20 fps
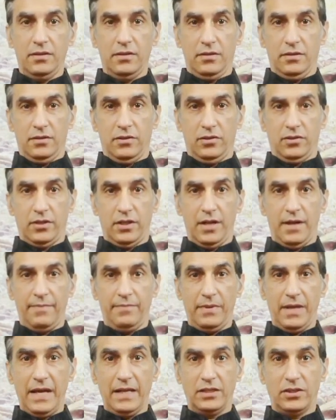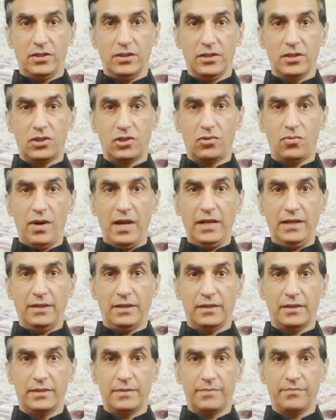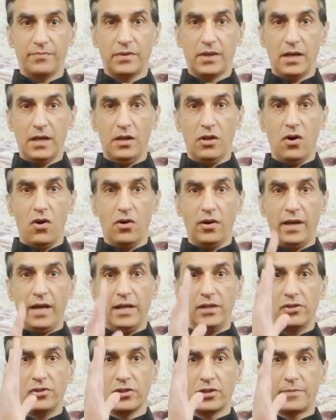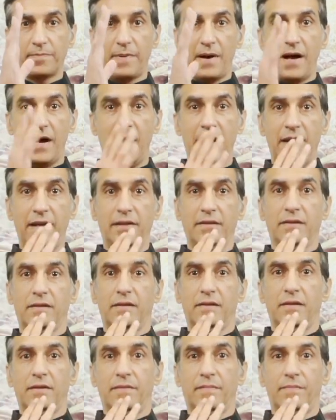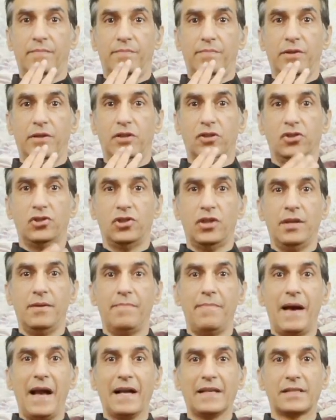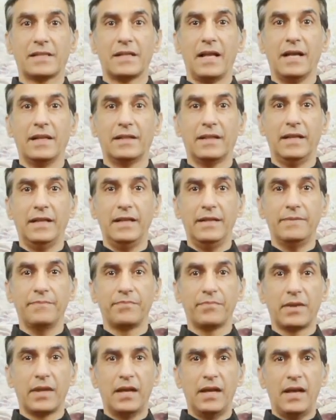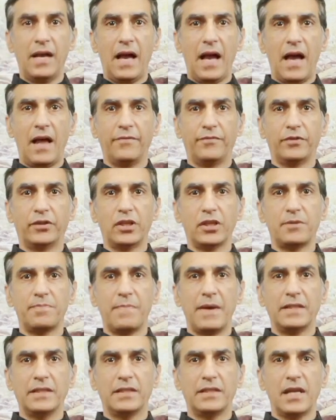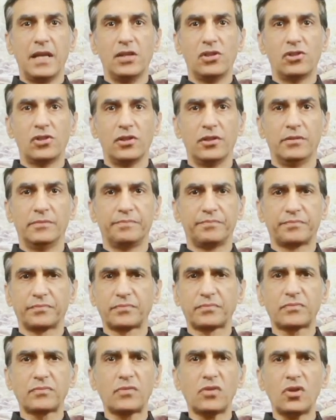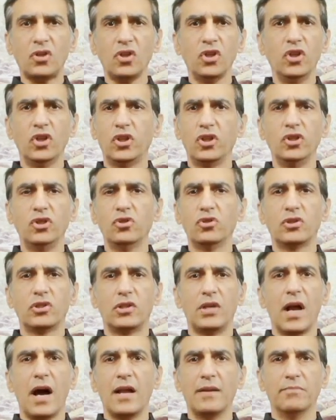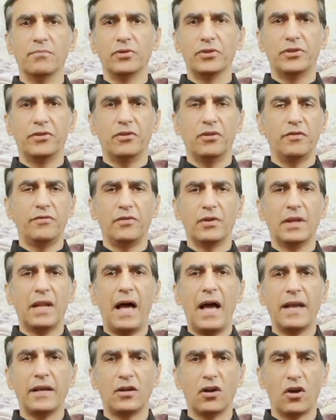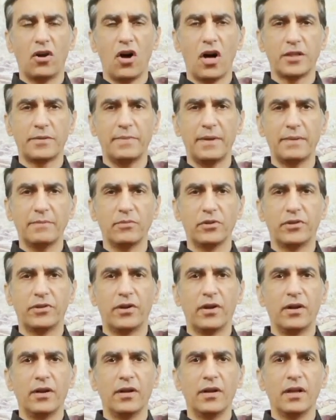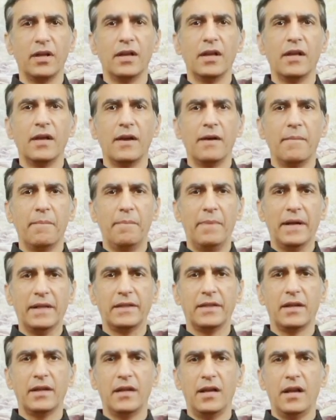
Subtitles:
sit up nice and straight, elongate your spine, bring your chin back slightly. And for this meditation, you can use Gyan Mudra if you like, or Cosmic Mudra, but